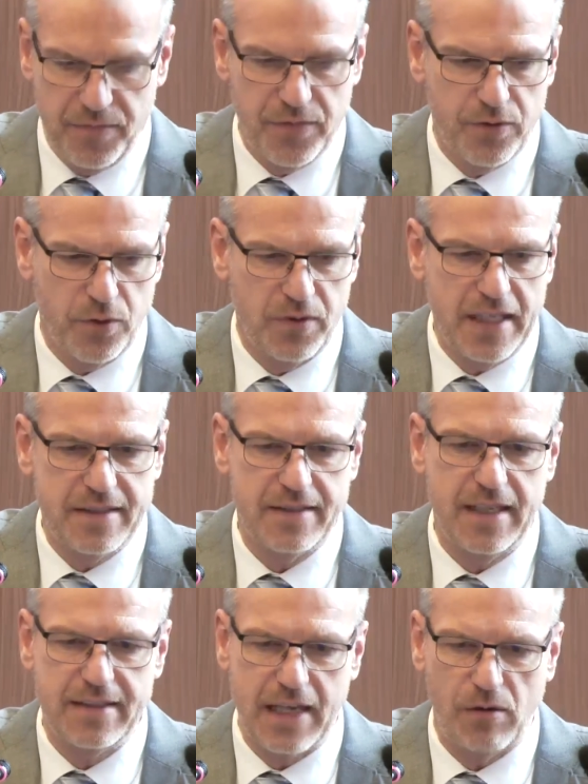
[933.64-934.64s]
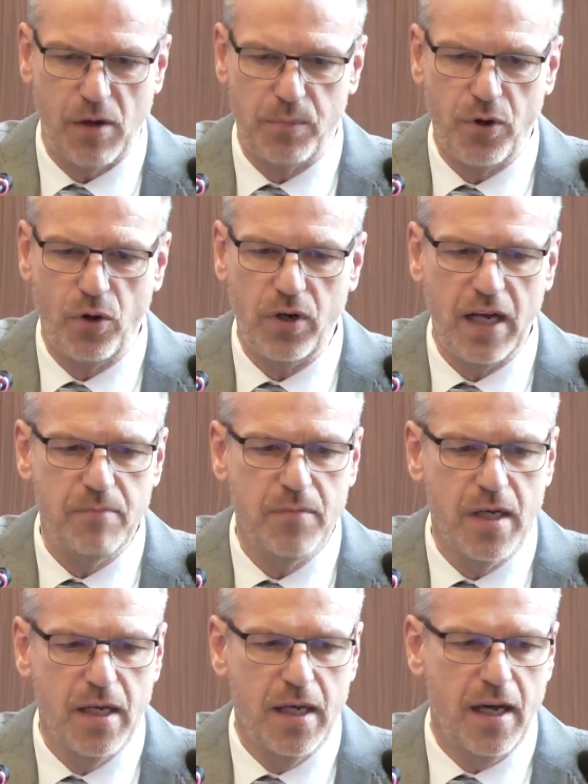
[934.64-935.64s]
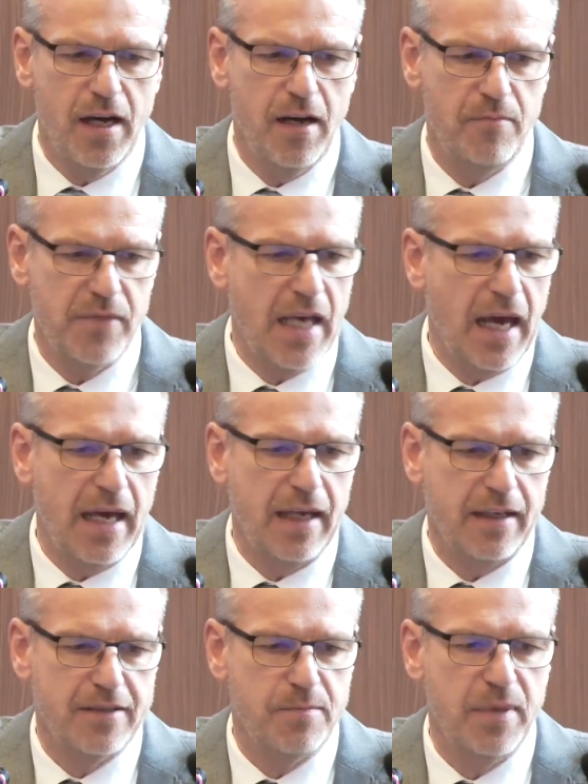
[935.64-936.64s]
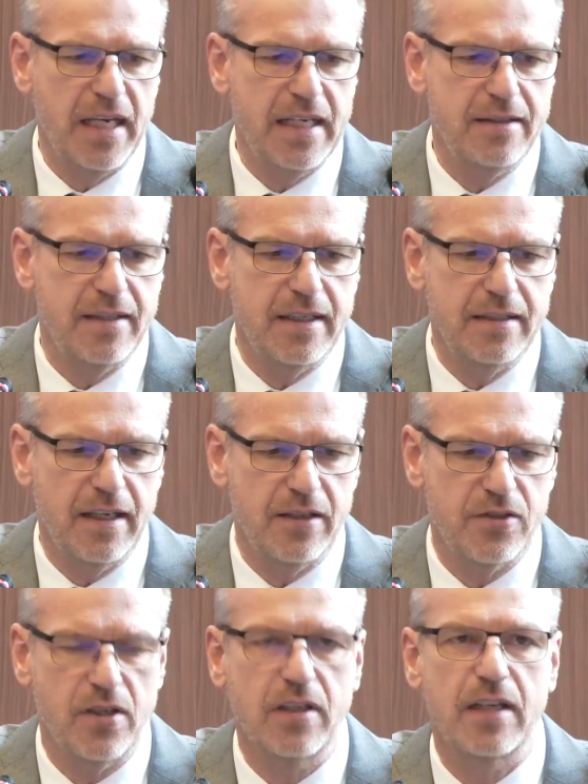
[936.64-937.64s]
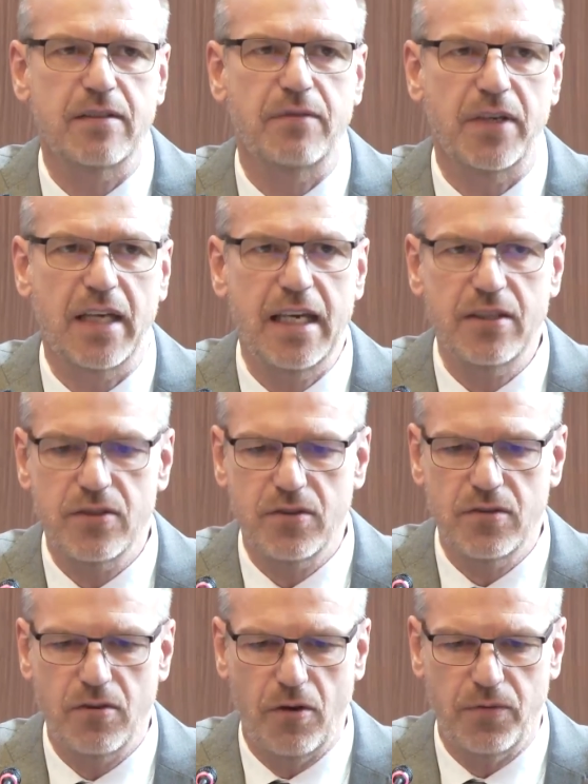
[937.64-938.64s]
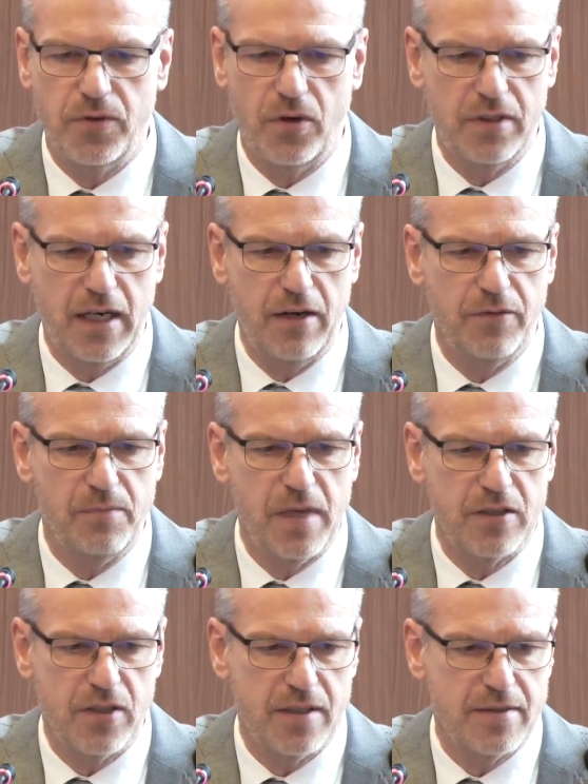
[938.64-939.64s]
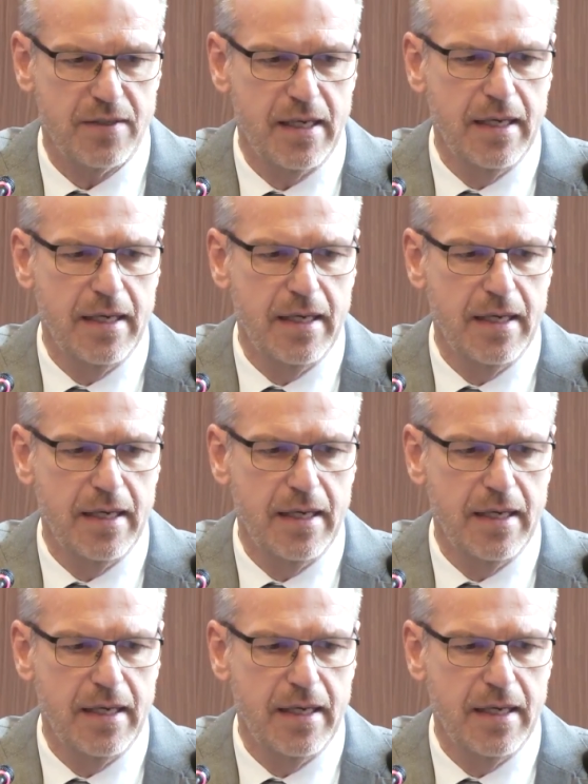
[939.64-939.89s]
So that's our program. I explained the international classification of non-tariff measures.